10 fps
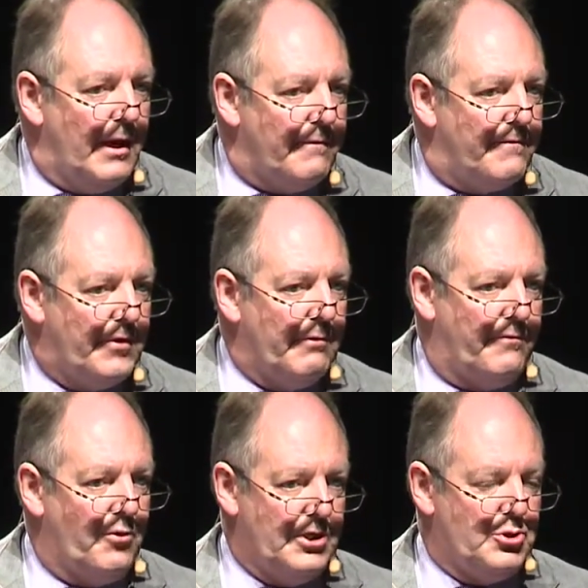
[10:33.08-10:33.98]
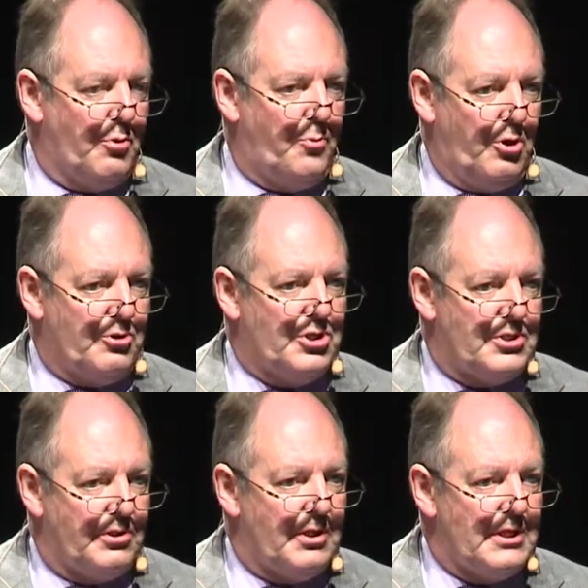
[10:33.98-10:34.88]
uh, feel free to approach
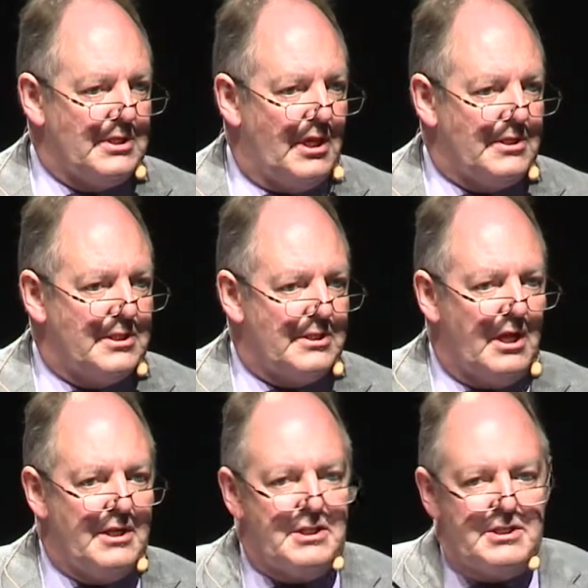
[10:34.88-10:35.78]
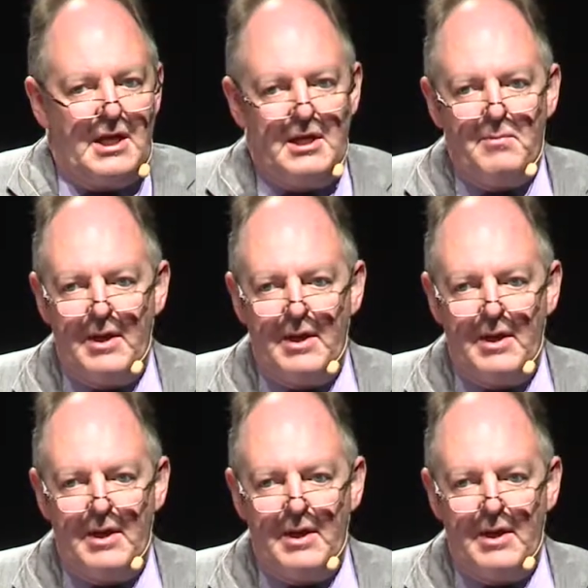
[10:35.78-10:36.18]
us on the Design Society stand,